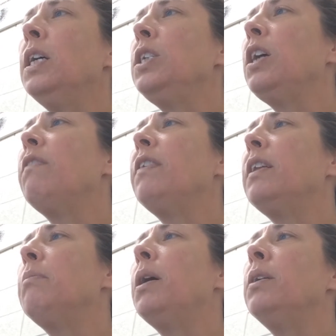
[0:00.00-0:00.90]
Shovel
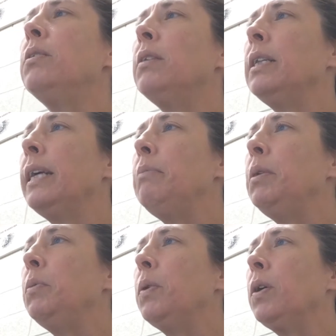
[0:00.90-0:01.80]
them under and let
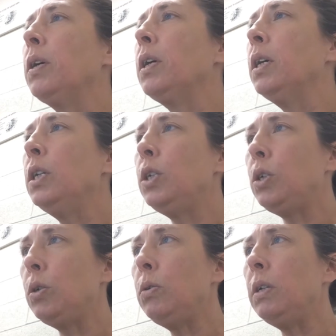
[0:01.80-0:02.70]
me work.
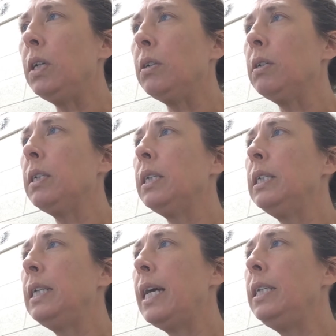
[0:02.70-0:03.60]
2 years,
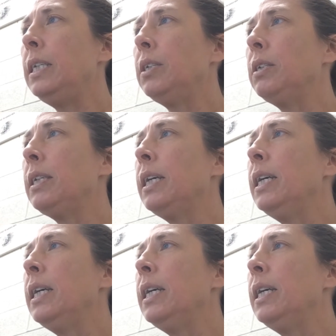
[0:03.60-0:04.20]
10 years.